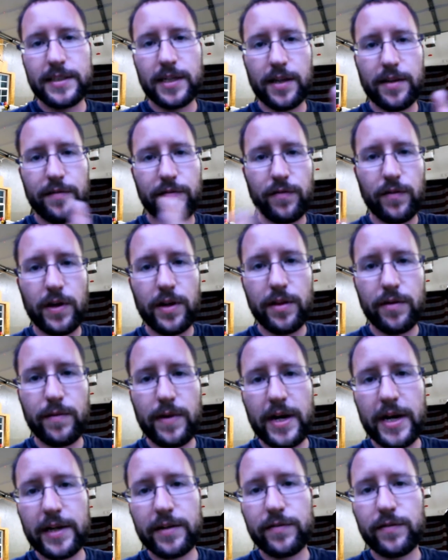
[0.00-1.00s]
on the front of the
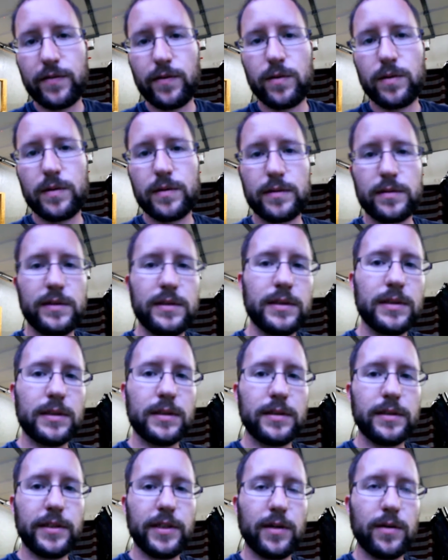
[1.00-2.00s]
rack for,
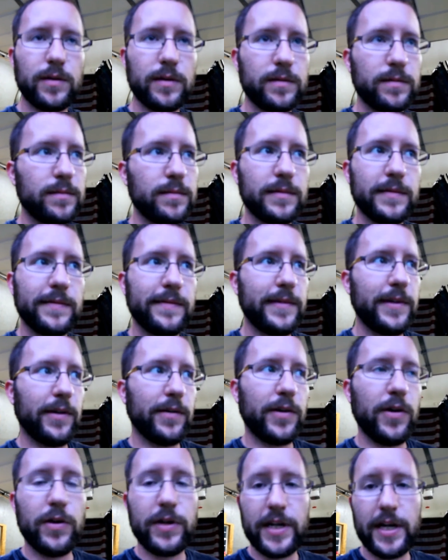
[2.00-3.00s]
you know,
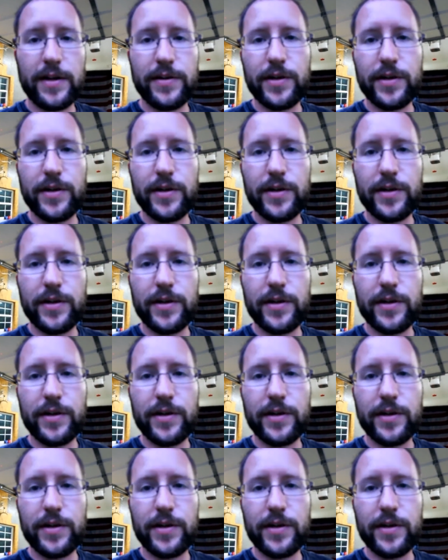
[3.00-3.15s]
going down